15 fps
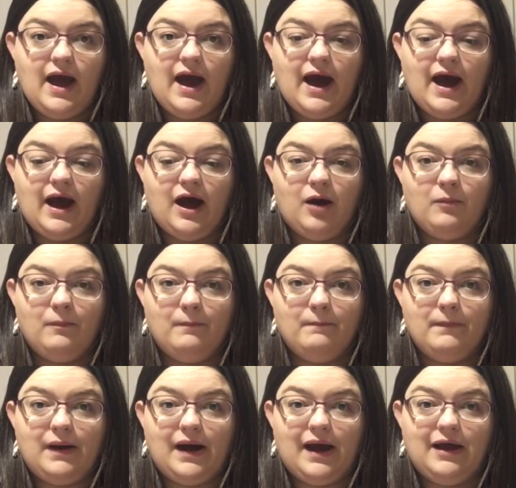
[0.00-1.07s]

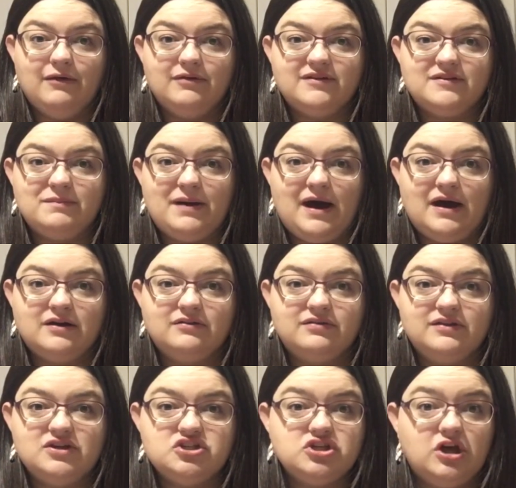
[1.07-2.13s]
I was a part of the
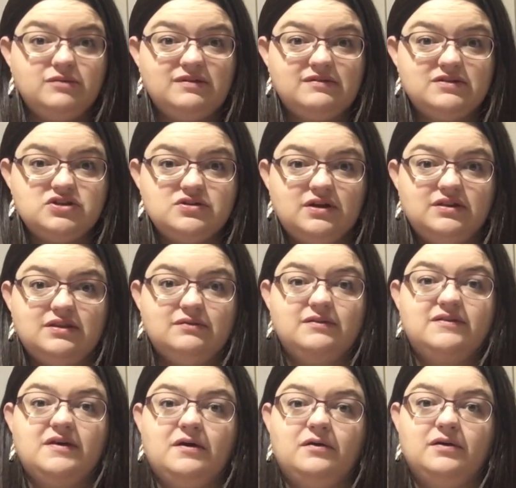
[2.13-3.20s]
Show Me retreat that was
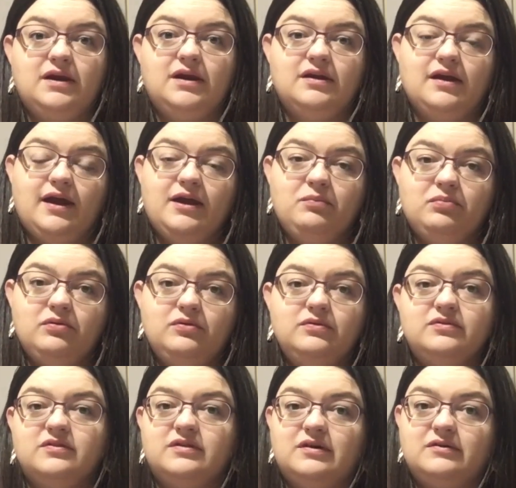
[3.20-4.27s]
held in April,
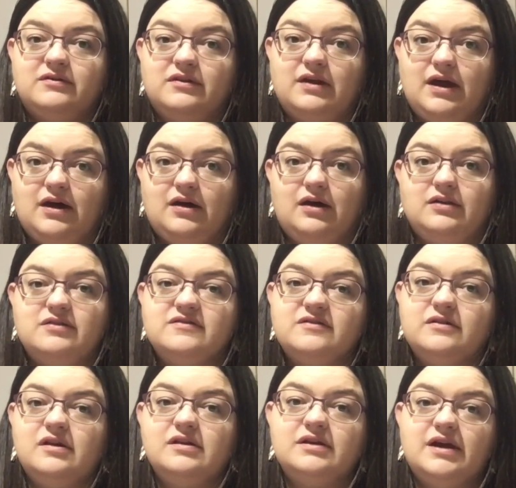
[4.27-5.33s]
so that was in our other school
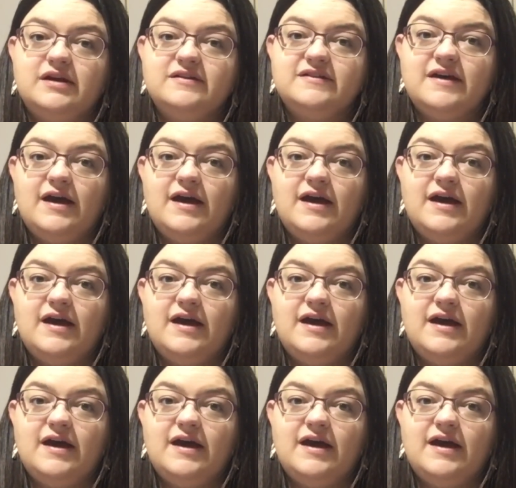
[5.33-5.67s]
holidays.